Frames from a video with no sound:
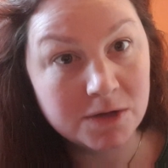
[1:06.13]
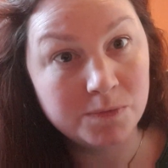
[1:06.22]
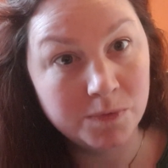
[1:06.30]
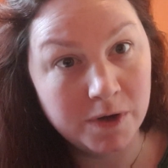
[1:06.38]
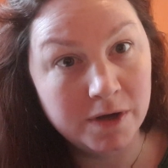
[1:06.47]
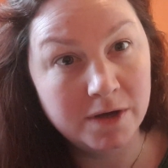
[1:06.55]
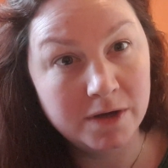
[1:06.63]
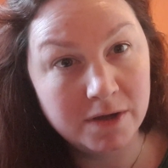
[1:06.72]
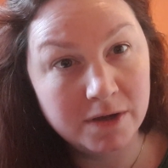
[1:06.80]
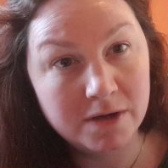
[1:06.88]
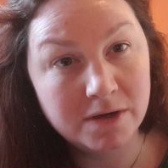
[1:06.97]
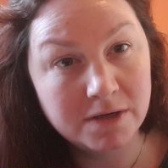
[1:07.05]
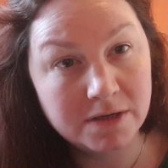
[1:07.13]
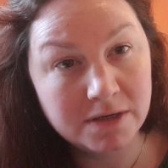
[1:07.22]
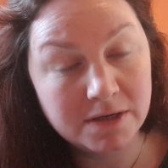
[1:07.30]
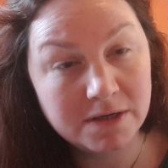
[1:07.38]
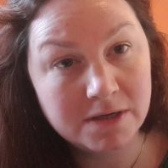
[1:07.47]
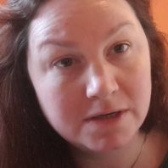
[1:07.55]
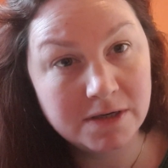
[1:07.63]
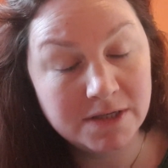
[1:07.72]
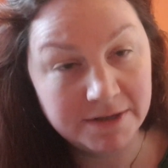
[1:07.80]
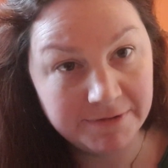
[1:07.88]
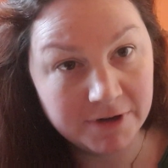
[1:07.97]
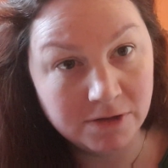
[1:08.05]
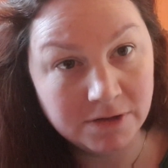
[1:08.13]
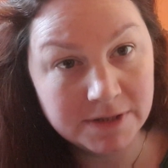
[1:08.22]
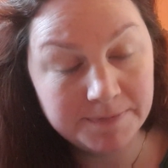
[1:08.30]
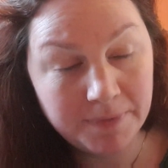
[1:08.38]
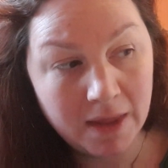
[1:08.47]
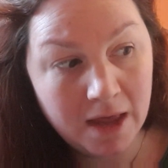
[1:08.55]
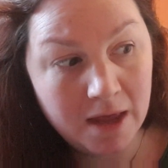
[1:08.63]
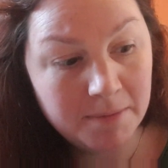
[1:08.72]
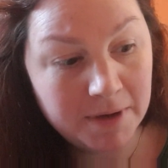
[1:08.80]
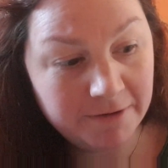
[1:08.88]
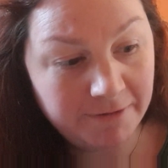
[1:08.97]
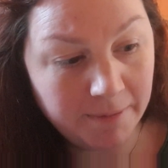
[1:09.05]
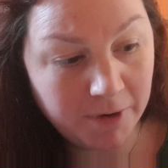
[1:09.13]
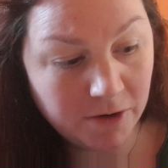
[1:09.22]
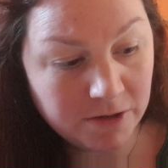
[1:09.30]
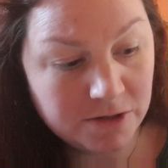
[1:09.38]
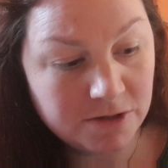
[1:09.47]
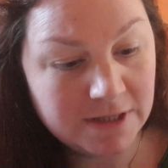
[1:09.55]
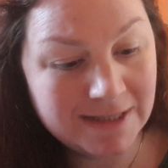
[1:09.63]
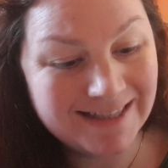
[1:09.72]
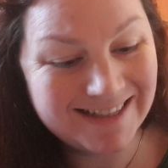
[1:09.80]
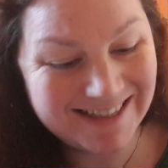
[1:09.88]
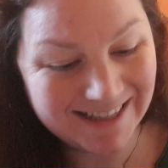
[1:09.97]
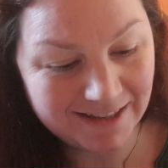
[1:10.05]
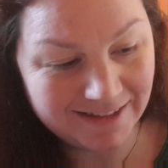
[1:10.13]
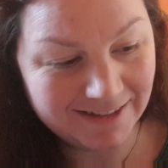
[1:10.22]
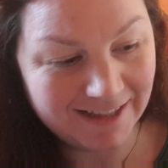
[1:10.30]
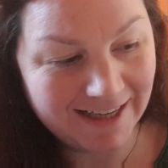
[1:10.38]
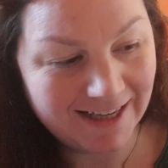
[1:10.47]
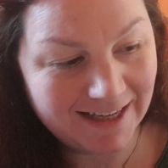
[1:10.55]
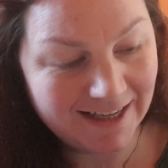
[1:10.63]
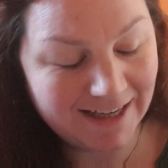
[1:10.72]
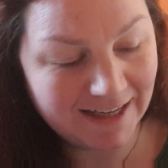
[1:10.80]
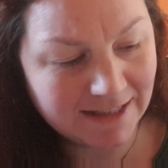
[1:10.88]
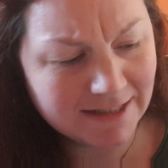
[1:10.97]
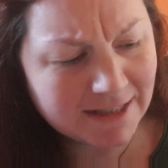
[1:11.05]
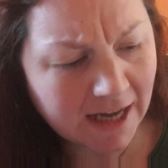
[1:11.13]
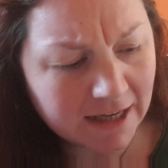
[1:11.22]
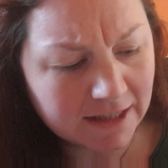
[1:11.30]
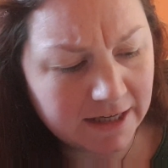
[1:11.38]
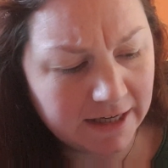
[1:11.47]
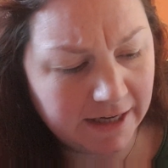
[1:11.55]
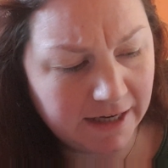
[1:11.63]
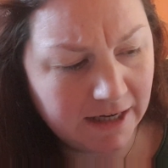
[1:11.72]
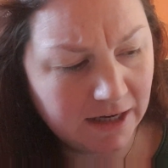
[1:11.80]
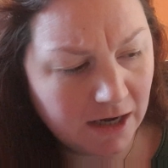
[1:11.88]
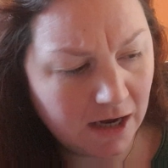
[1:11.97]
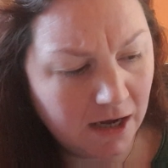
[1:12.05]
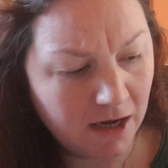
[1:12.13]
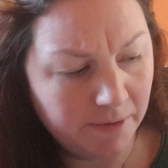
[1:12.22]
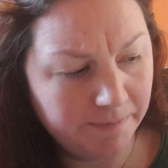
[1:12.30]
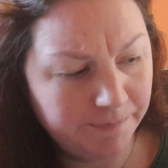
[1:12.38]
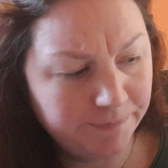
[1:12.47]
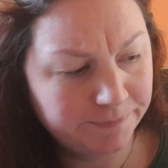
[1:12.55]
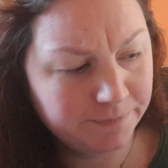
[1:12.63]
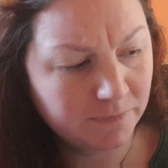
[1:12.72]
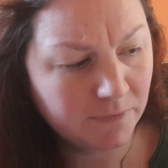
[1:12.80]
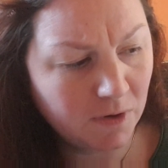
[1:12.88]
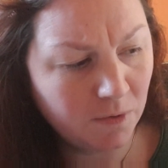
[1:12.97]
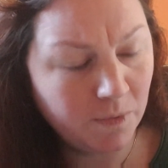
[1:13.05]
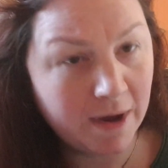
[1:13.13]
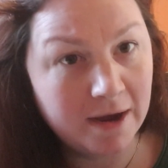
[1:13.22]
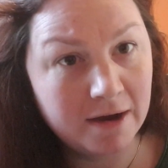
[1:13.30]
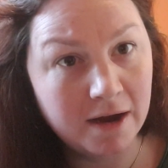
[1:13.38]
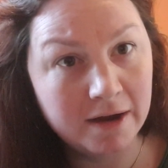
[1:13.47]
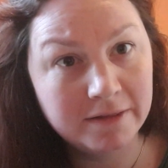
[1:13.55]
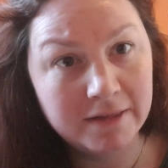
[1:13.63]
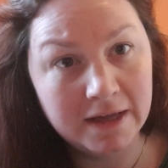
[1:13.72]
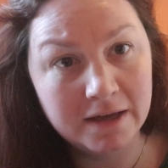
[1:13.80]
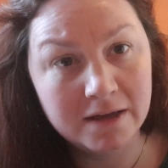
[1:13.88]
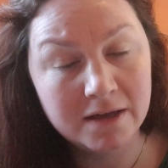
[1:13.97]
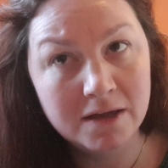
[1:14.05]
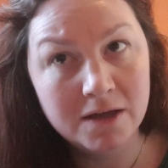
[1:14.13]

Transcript: that were difficult, but if I'm going to distill exactly um, where I think